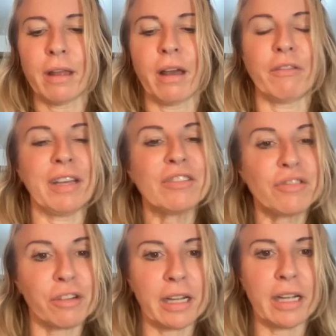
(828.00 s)

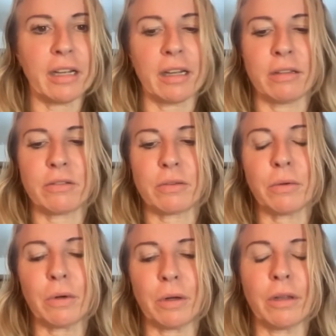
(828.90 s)
history in
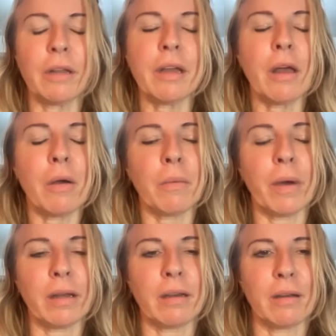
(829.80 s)
school,
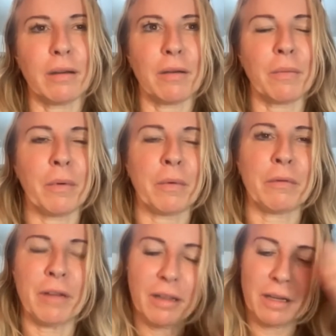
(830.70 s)
what we're
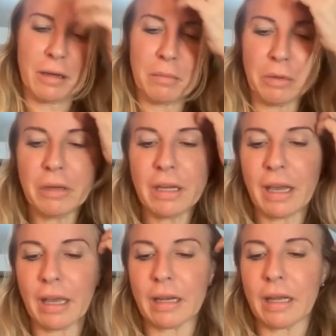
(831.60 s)
really
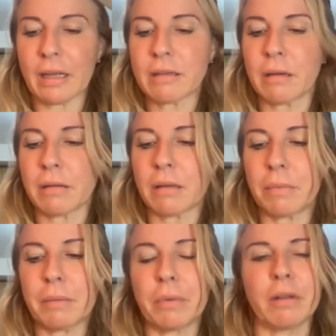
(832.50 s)
communicating to
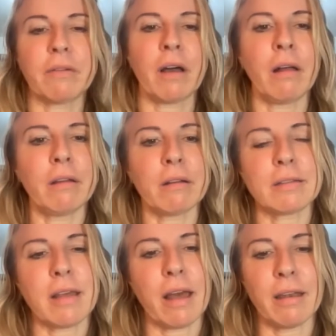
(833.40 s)
people of color
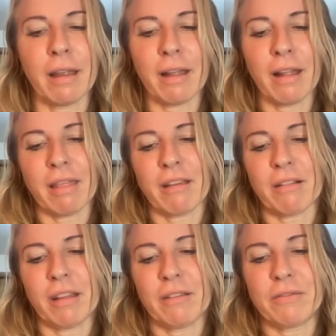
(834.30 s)
is that their
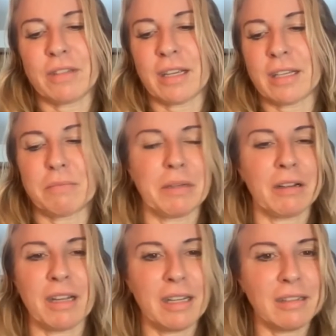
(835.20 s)
lived
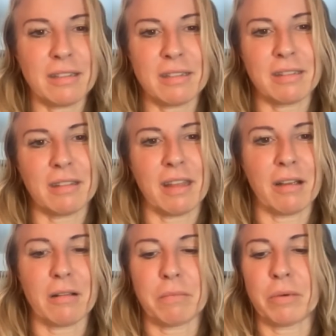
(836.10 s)
experience,
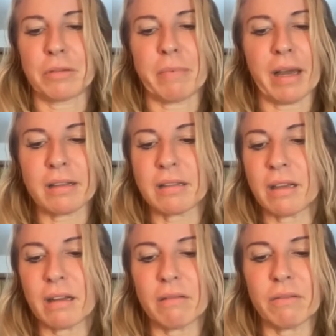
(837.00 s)
their
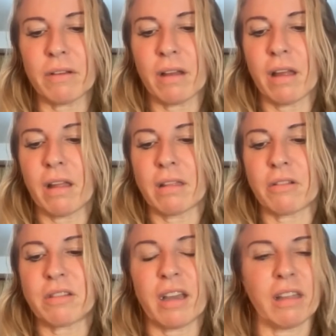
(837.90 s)
perspective,
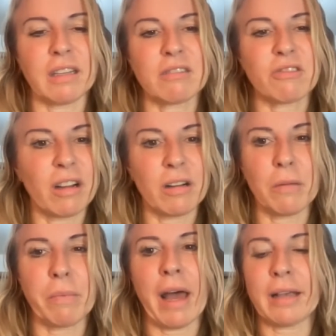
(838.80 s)
their daily struggle,
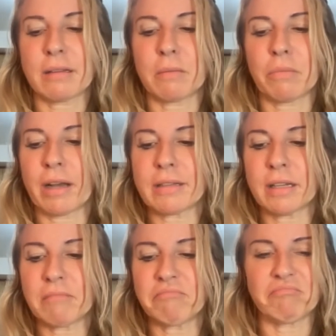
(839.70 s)
past and
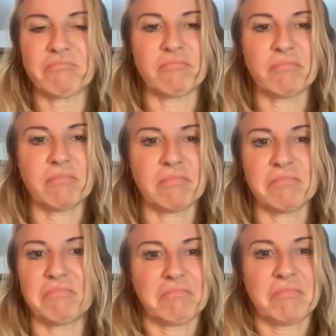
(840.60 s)
present,
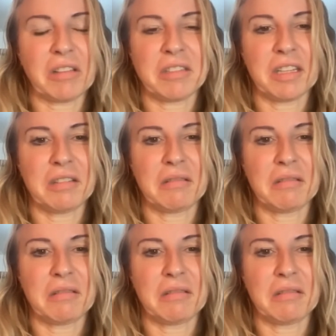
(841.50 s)
doesn't